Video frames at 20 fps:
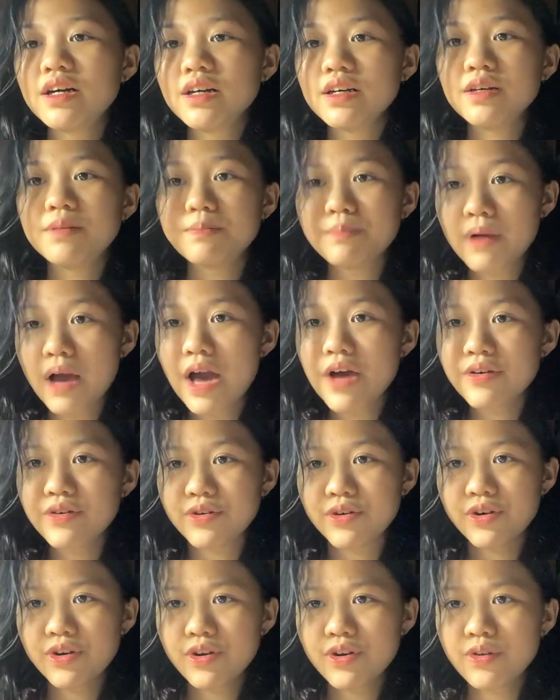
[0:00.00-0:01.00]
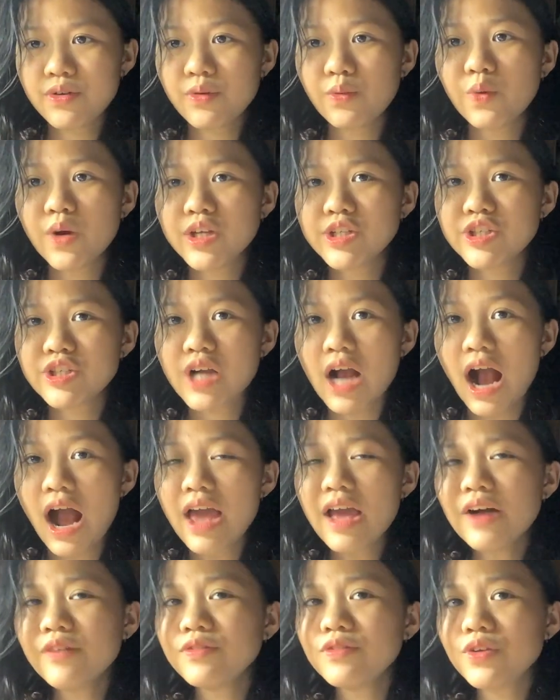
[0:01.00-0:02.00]
matter, which I
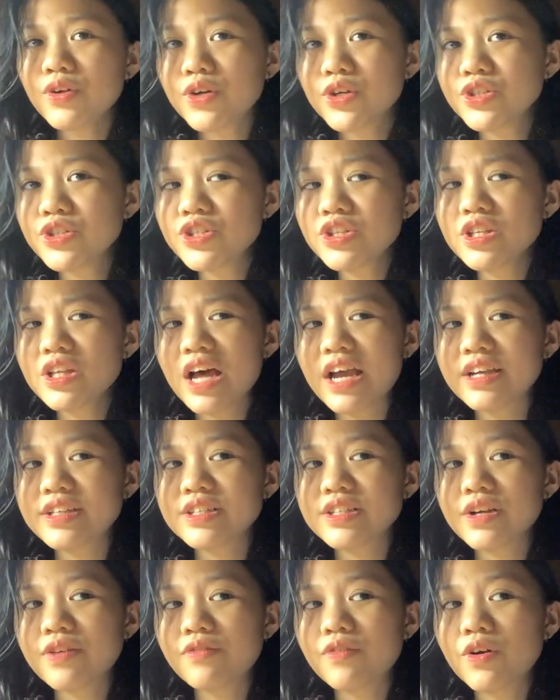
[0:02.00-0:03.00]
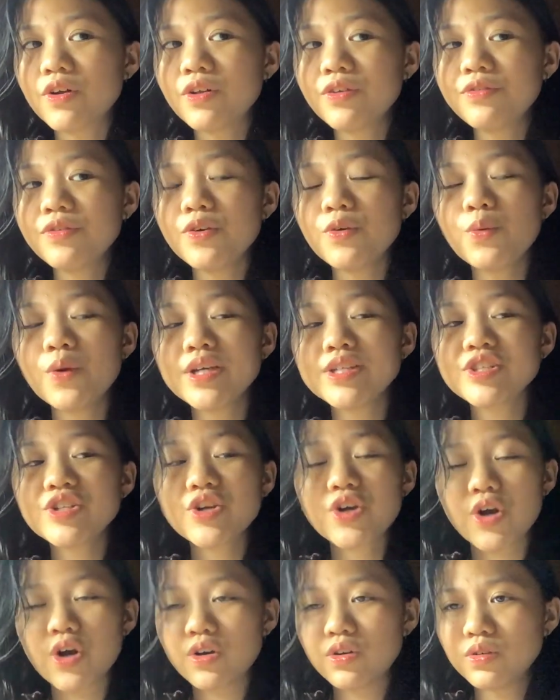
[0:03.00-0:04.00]
have learned like several few weeks
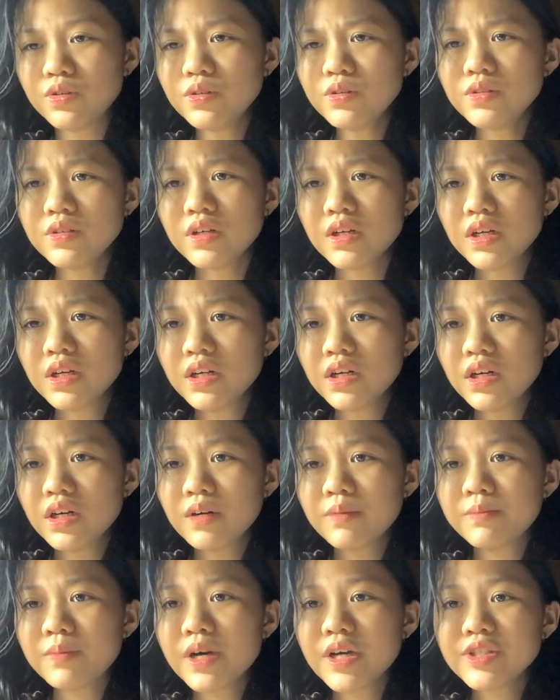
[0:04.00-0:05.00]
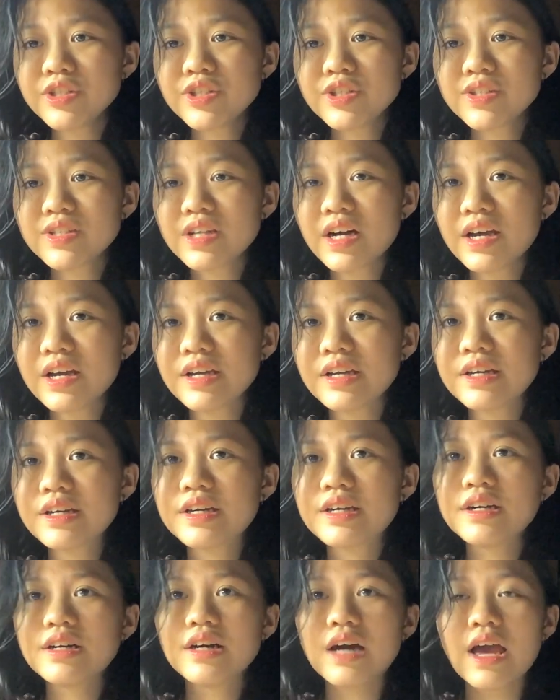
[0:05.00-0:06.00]
ago, but it's just
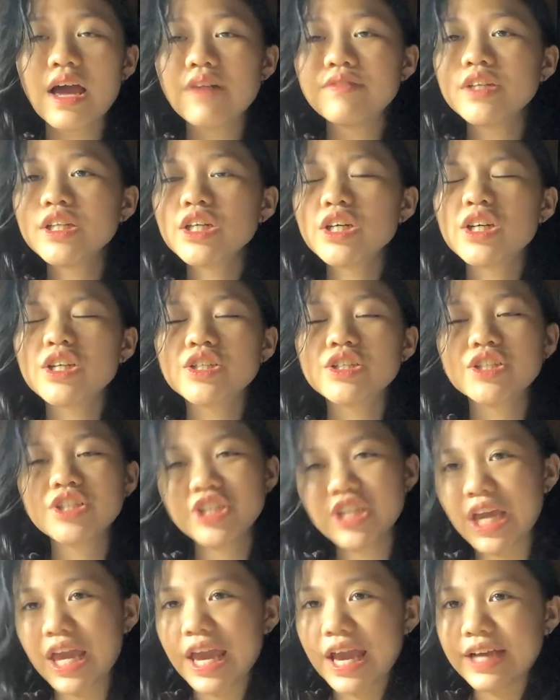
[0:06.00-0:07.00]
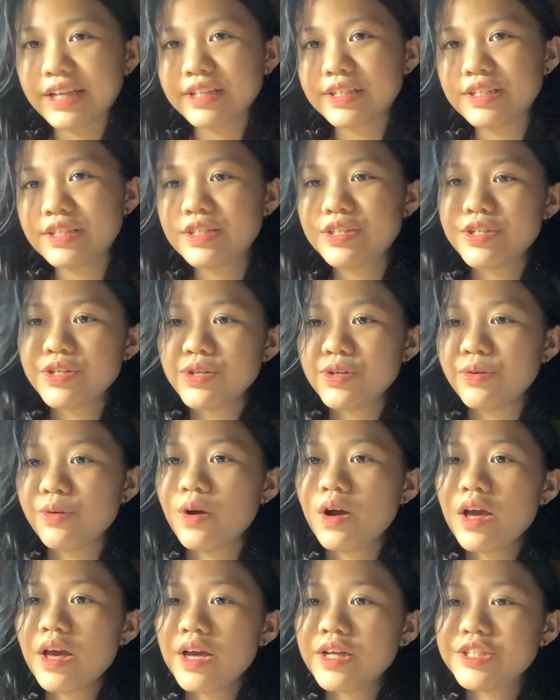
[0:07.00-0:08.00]
like I haven't gotten a chance to
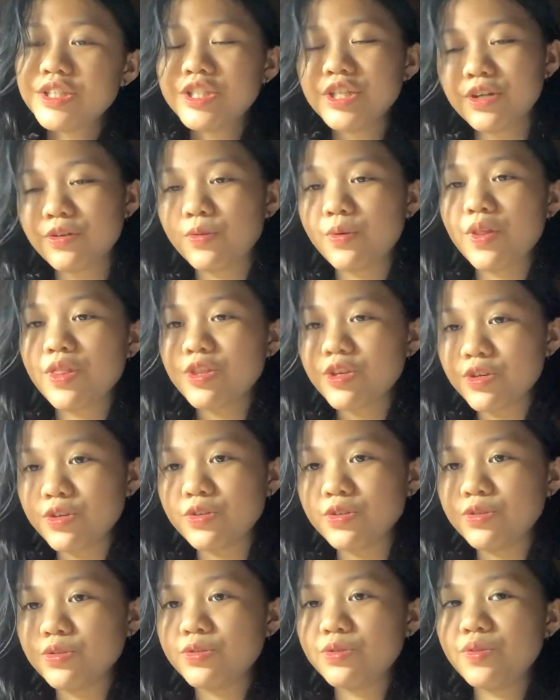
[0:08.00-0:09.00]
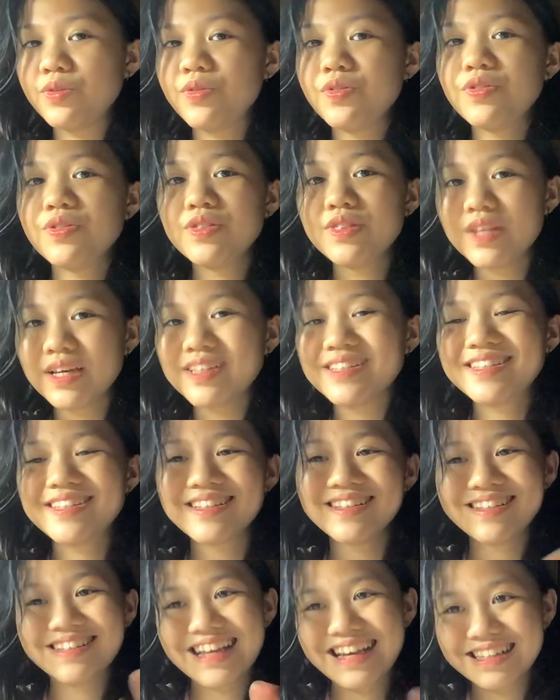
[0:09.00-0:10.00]
share with you this
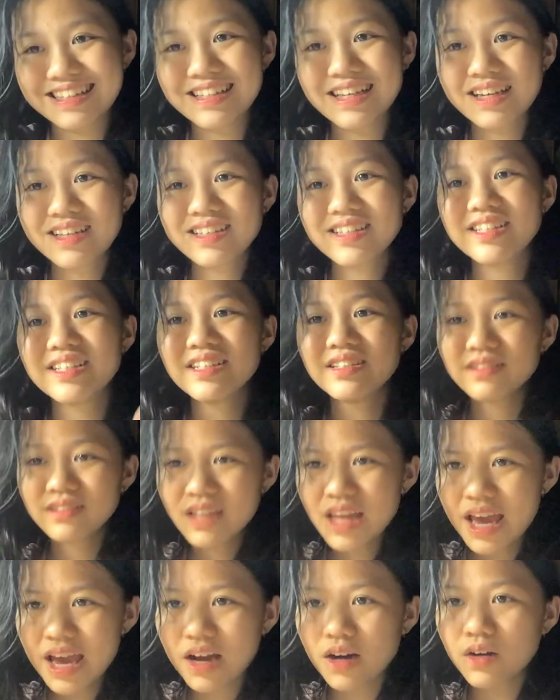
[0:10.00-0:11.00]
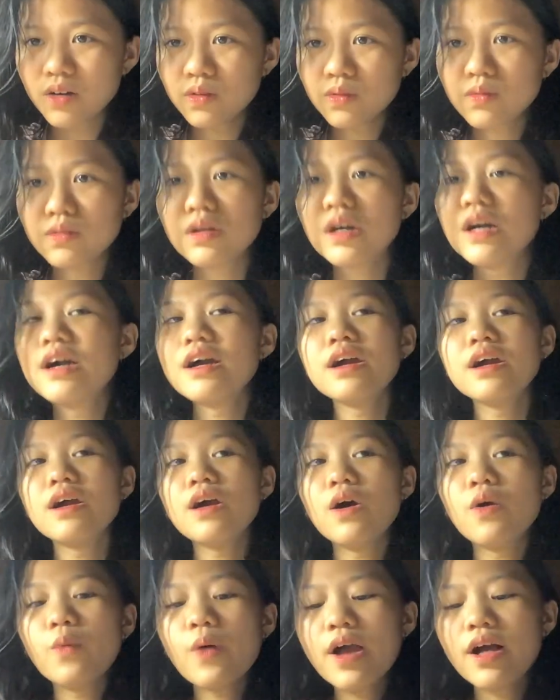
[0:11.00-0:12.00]
lesson until now.
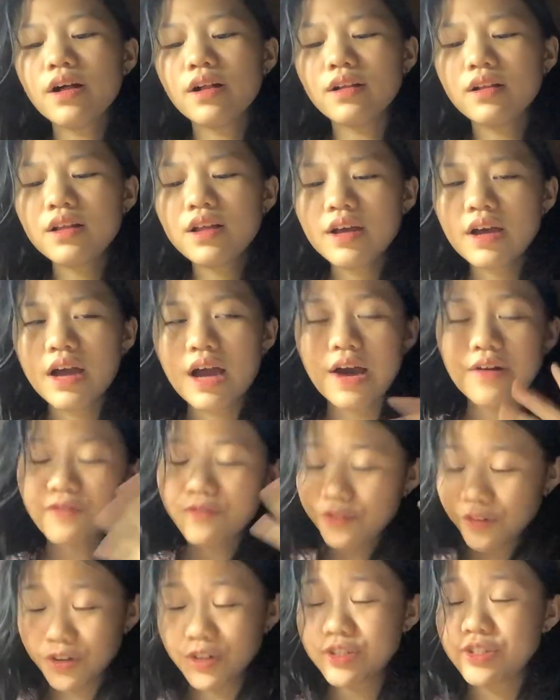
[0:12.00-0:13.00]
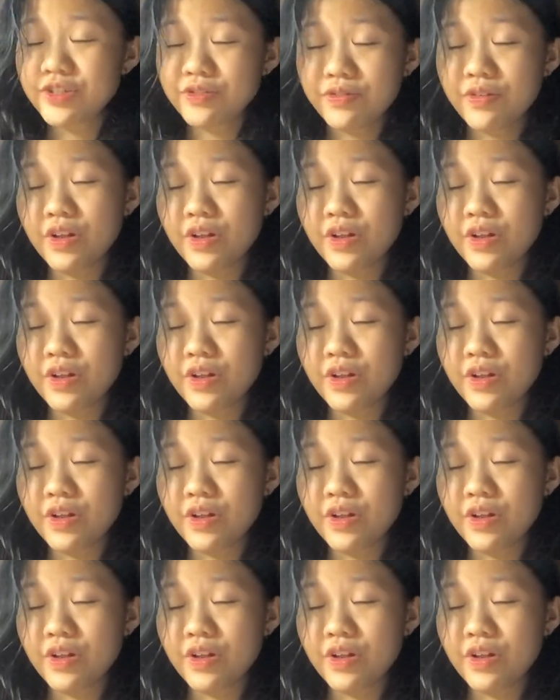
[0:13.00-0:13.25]
Well, at first